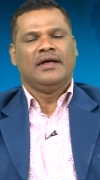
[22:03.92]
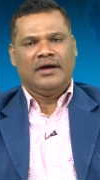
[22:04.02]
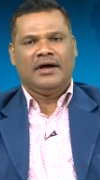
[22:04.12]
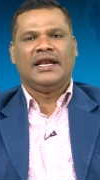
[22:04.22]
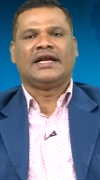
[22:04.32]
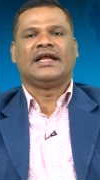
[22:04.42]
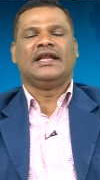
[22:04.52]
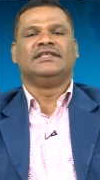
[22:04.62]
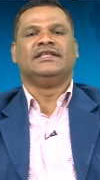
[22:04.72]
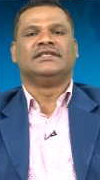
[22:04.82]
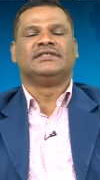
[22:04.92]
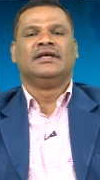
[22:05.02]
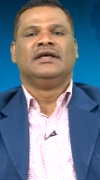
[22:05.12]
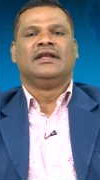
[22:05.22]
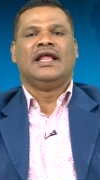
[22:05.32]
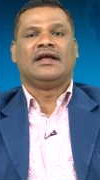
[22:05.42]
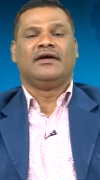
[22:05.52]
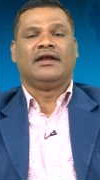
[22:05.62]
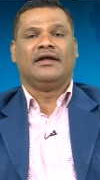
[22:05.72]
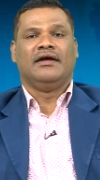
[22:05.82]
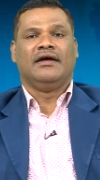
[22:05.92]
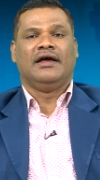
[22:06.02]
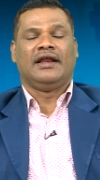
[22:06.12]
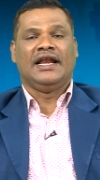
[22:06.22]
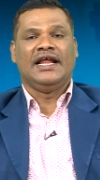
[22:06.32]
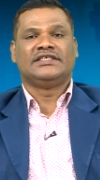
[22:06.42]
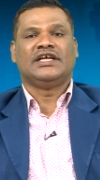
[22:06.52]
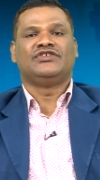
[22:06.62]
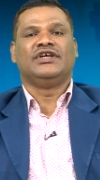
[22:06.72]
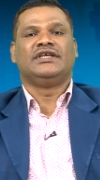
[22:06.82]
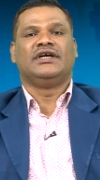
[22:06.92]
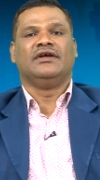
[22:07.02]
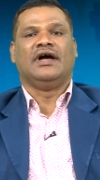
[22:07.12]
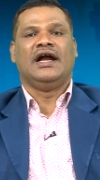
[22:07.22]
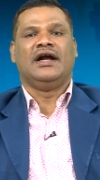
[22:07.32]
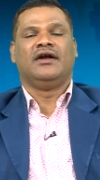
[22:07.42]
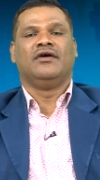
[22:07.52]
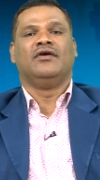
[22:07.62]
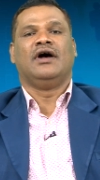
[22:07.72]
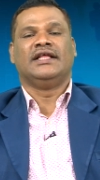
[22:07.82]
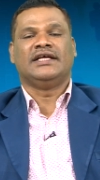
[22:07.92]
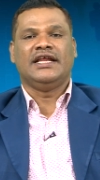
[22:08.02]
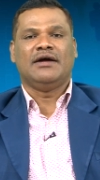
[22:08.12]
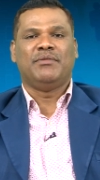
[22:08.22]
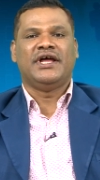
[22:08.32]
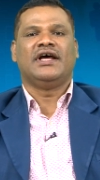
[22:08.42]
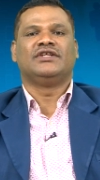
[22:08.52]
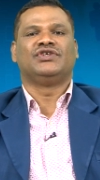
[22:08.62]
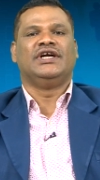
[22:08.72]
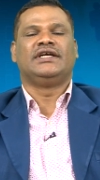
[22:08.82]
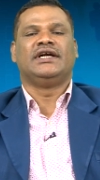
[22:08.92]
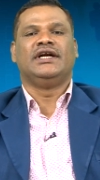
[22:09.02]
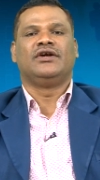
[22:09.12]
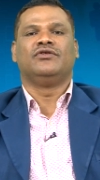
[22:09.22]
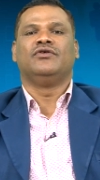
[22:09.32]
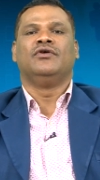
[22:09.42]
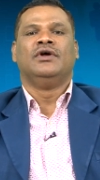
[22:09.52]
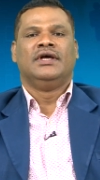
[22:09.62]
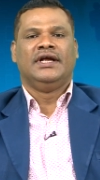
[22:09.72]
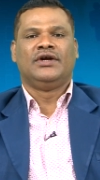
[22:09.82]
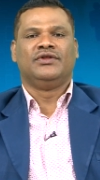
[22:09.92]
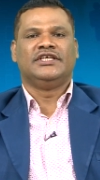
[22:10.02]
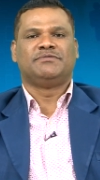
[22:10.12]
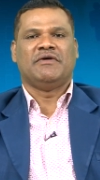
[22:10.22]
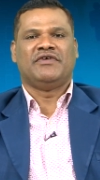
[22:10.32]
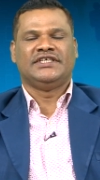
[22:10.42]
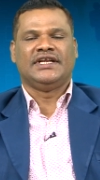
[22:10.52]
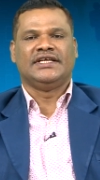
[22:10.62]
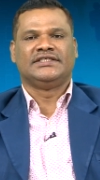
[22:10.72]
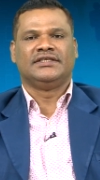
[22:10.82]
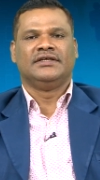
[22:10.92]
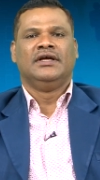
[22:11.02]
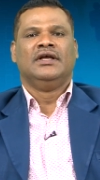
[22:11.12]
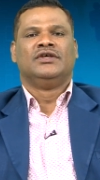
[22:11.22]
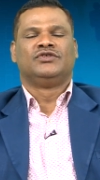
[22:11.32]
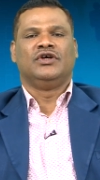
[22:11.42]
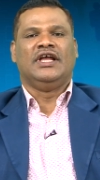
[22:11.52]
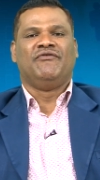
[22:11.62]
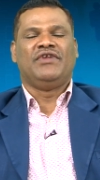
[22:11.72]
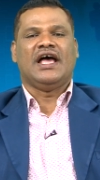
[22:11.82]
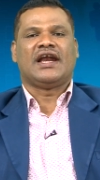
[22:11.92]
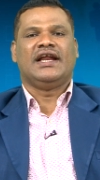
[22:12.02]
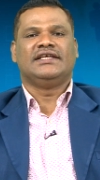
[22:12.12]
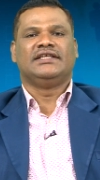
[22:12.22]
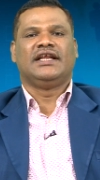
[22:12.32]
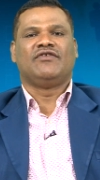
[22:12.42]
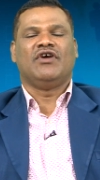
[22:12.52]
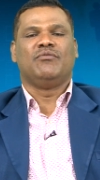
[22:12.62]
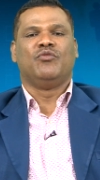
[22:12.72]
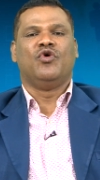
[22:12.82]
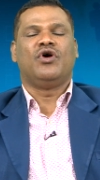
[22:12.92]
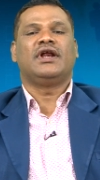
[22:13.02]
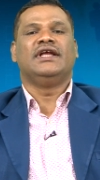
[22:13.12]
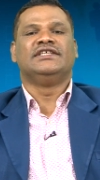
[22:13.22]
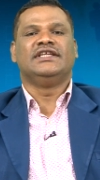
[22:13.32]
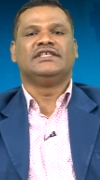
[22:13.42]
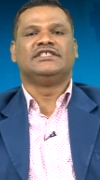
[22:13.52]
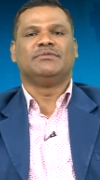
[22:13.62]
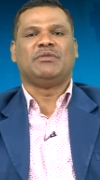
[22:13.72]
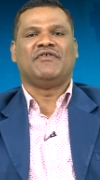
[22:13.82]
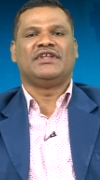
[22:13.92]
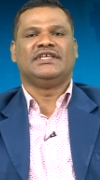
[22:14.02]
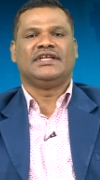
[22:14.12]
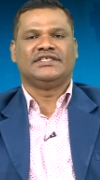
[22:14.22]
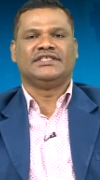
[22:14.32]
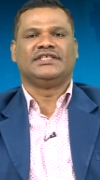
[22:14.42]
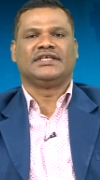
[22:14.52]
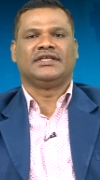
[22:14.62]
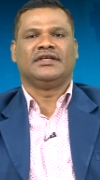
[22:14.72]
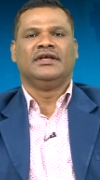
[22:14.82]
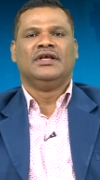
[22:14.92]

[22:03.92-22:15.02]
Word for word: Uh, electrical engineers. Like uh, Reliance also entered and uh, Adani Ambani also entered into the, into this power generation. So, every organization required more engineers in the power generation sector.